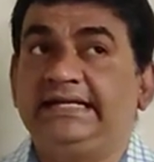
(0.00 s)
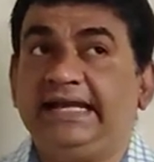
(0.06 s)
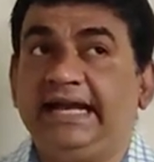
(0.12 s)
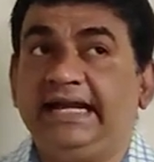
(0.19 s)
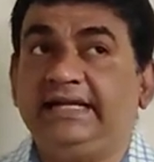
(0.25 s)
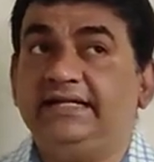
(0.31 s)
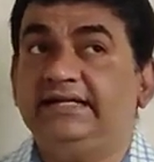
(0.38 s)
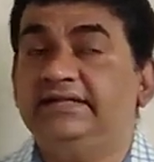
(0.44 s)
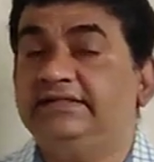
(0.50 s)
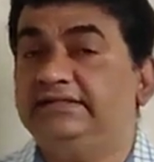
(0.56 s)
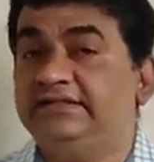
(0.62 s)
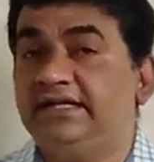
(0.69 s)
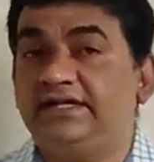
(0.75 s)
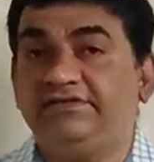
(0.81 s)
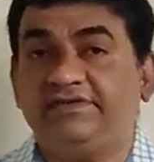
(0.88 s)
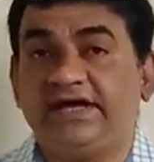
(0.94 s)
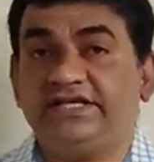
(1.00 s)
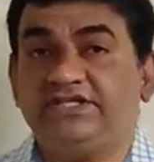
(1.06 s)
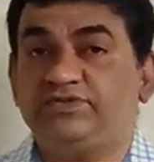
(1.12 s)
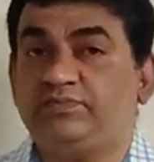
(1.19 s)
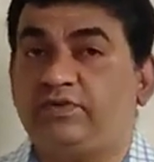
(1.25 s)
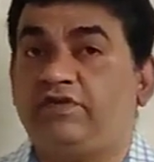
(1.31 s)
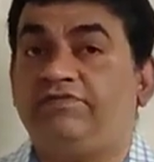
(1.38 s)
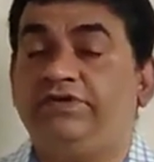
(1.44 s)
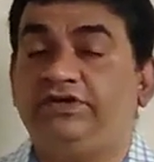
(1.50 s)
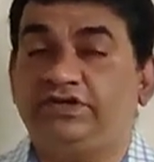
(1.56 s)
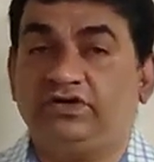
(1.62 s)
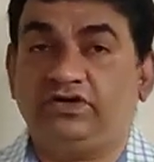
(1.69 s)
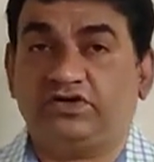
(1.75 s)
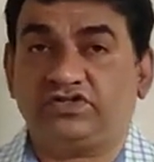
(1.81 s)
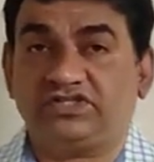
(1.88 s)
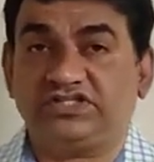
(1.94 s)
get the revised profit
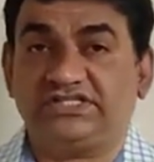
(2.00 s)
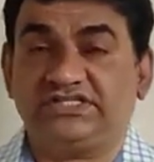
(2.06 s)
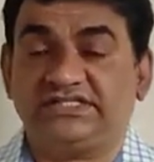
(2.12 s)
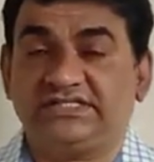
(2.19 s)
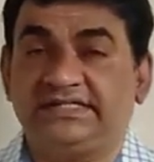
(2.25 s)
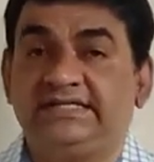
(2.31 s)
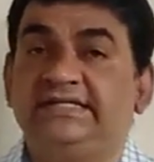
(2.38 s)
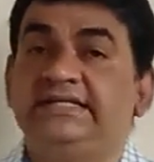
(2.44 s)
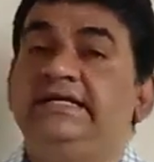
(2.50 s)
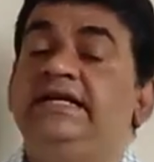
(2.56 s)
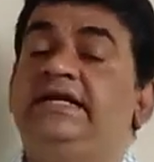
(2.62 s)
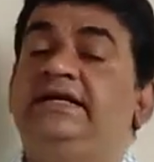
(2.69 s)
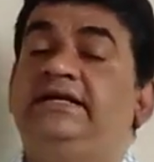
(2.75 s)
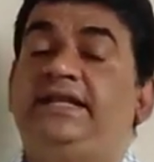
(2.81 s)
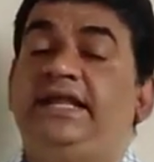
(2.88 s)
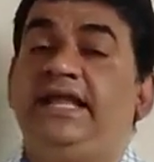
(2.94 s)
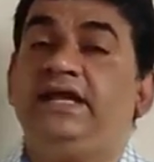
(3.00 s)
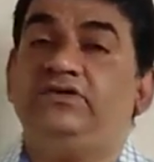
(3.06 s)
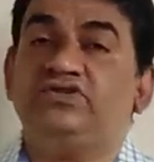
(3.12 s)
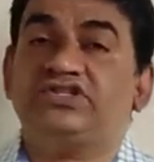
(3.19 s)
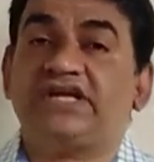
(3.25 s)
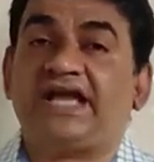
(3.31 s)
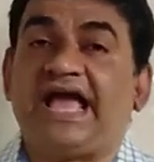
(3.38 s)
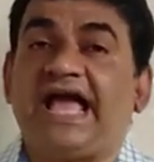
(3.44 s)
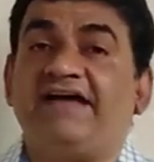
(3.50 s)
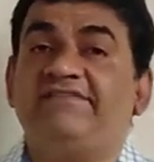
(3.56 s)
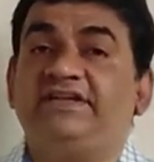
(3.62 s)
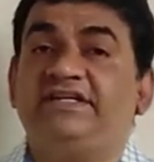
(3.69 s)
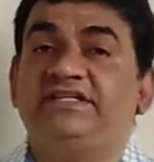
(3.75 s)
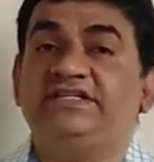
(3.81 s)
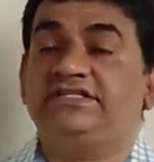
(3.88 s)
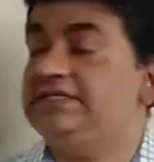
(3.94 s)
or losses, take uska
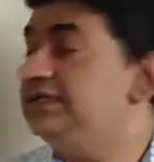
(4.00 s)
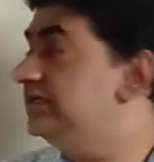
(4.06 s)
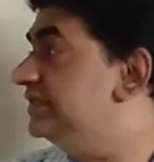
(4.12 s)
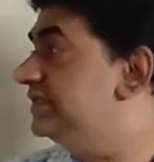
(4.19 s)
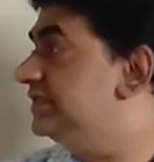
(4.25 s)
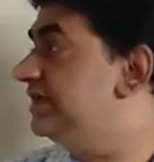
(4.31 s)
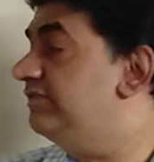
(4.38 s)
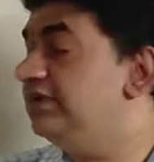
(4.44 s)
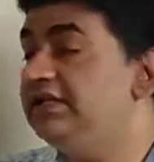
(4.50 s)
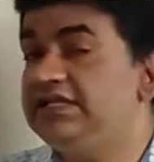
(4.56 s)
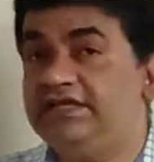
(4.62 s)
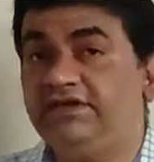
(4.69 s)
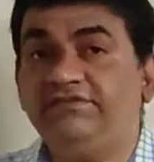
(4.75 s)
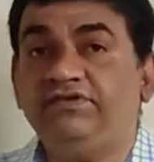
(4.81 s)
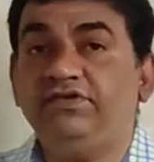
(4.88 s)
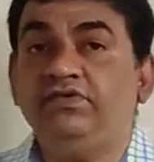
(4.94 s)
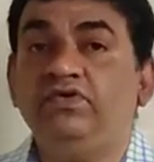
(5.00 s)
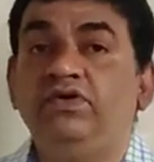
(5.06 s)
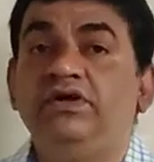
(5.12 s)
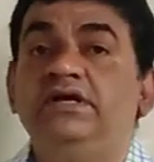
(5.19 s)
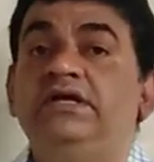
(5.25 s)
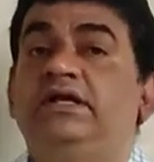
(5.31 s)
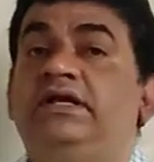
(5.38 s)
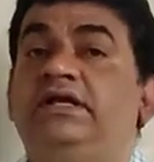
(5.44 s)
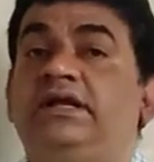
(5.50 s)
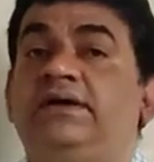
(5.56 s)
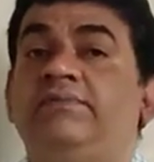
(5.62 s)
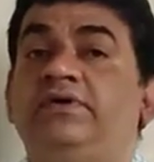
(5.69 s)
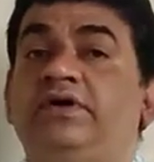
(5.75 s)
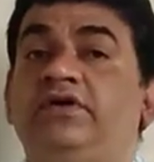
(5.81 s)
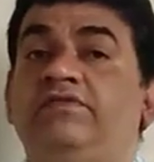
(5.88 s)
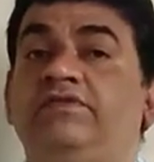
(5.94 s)
average, they will give you
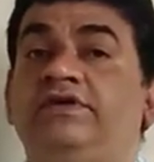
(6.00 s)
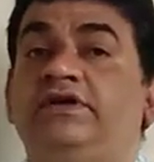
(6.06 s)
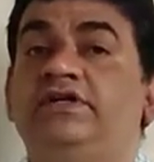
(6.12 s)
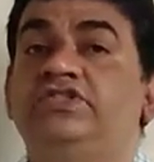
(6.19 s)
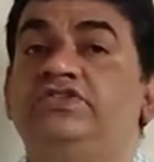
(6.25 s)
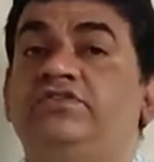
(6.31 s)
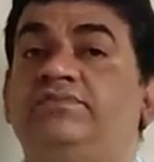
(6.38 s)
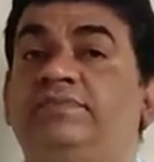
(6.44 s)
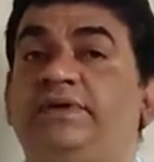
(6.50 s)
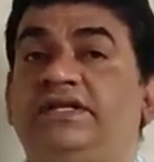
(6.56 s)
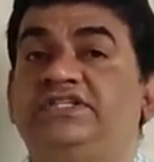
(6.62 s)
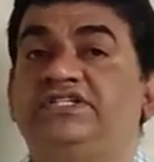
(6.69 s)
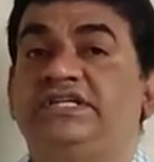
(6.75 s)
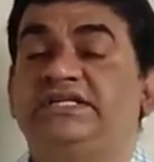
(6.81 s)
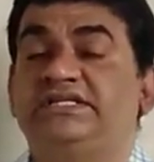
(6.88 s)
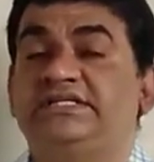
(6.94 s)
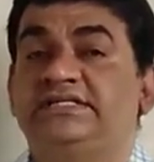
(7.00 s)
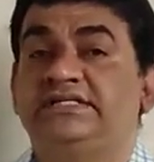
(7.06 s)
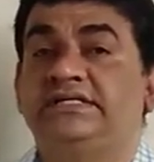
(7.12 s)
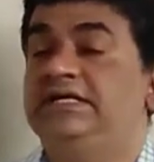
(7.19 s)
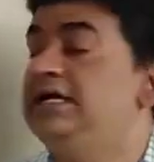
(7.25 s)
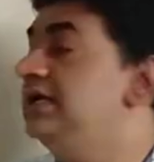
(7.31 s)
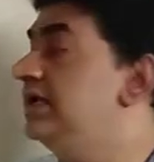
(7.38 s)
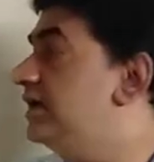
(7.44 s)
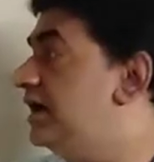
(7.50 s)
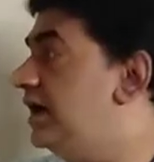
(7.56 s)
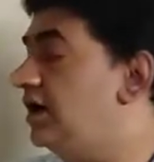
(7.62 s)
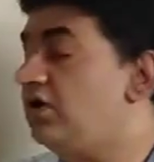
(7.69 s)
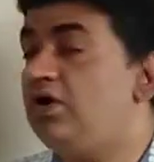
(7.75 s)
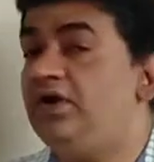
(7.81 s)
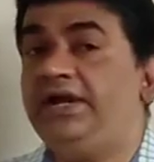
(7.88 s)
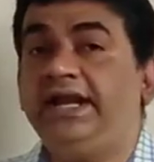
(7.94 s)
number of years of purchase.
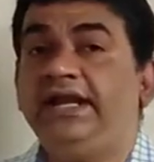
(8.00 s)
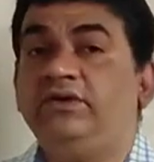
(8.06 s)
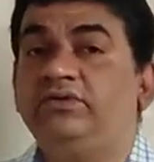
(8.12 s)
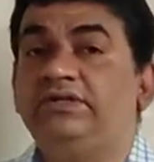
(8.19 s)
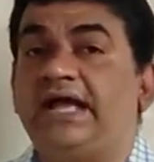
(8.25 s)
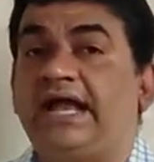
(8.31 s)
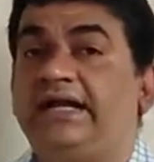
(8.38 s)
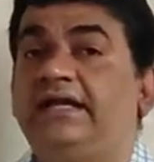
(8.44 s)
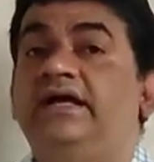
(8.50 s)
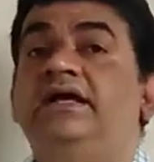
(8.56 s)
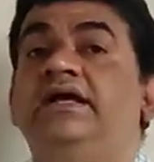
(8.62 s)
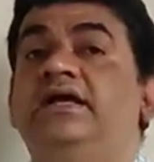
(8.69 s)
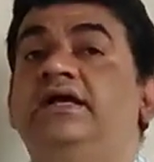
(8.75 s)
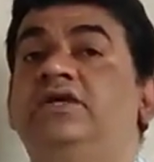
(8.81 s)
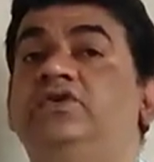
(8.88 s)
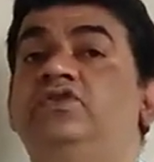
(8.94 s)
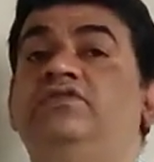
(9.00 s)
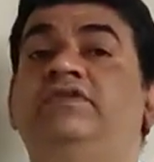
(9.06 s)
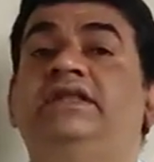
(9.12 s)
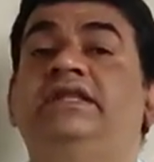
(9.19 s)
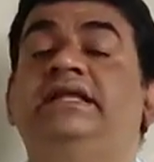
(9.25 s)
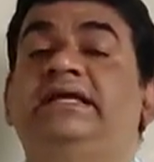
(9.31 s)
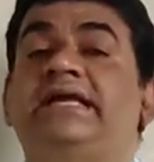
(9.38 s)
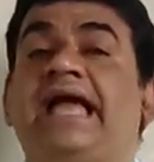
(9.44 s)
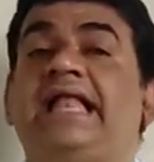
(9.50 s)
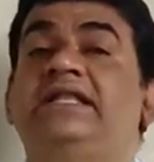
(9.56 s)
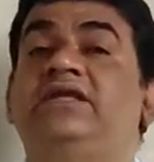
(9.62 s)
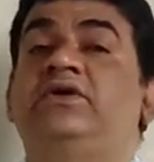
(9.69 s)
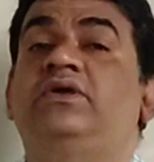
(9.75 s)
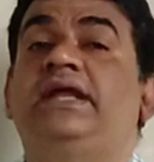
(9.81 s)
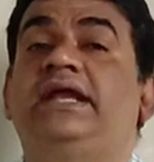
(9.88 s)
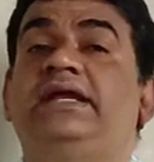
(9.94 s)
According to that, you will
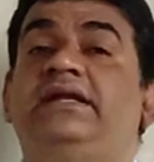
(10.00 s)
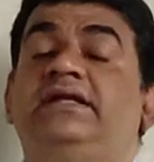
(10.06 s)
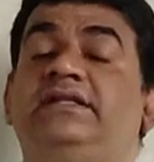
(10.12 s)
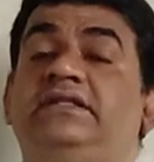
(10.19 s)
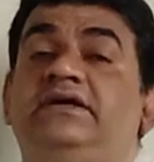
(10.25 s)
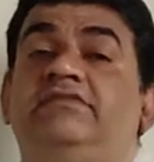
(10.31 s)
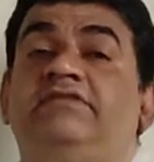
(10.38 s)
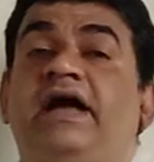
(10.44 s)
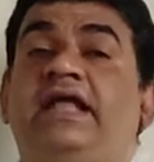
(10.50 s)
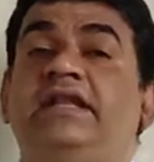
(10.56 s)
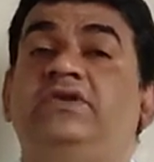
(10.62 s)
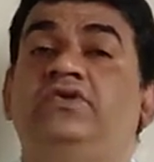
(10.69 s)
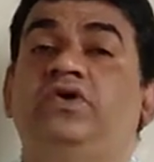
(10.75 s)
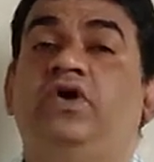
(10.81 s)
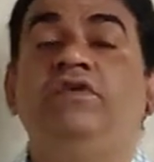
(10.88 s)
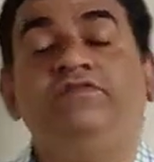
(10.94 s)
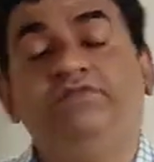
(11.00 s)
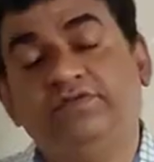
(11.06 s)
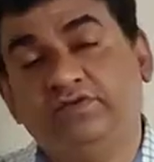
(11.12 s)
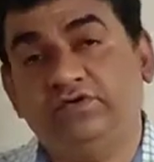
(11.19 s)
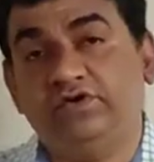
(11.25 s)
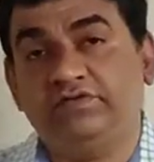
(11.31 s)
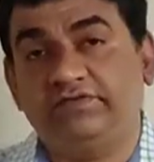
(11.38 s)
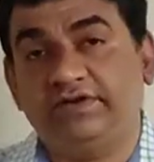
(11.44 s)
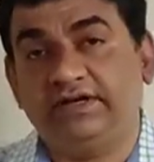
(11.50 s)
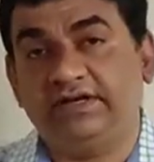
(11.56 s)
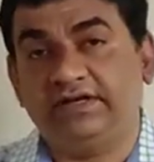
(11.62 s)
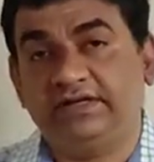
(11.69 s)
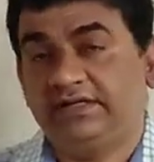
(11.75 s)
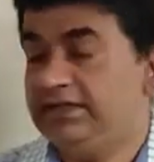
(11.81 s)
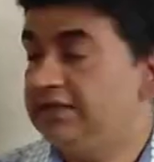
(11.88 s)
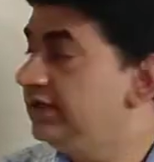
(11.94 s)
calculate the value of
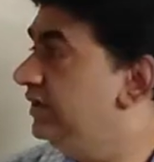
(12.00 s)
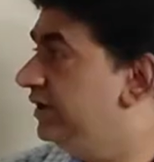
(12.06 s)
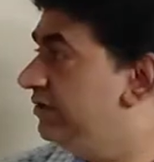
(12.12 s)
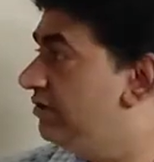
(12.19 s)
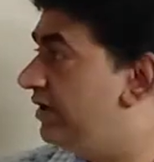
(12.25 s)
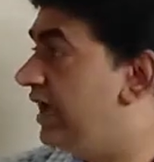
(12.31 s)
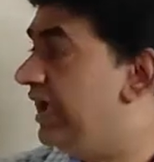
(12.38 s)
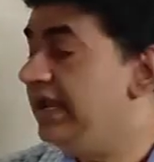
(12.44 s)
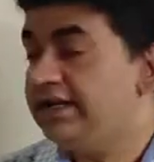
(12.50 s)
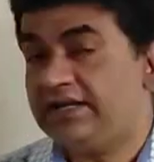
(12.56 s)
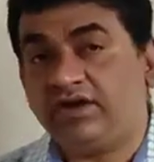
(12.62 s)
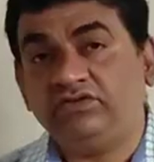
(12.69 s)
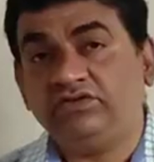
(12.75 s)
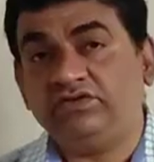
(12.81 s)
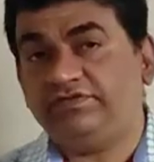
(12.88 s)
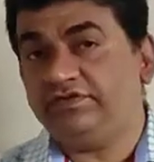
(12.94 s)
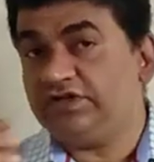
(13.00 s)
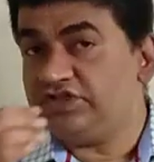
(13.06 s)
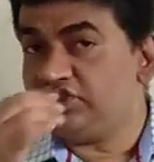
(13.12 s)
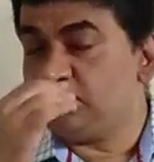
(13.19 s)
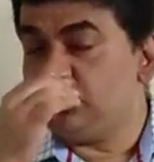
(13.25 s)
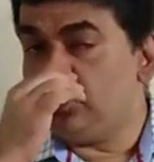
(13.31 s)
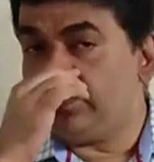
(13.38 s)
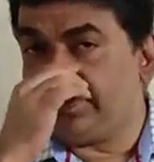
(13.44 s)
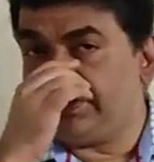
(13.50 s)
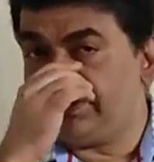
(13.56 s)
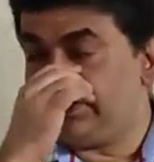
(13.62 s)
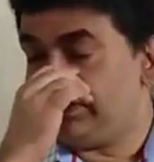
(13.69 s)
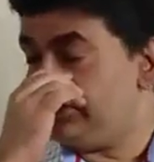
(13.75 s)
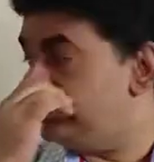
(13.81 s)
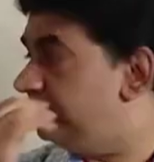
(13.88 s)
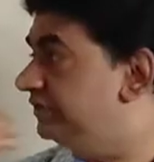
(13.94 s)
goodwill. Okay, now the first two
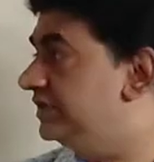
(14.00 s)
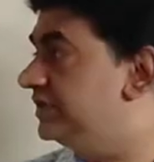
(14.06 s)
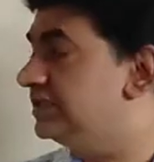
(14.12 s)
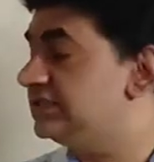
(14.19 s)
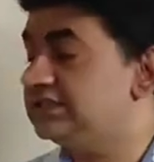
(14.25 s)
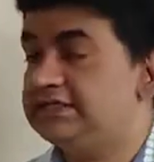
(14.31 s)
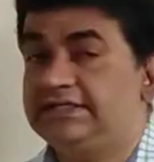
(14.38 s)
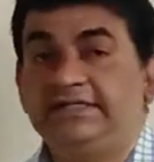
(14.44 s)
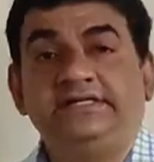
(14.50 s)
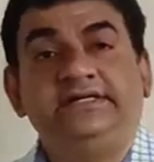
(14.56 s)
questions of this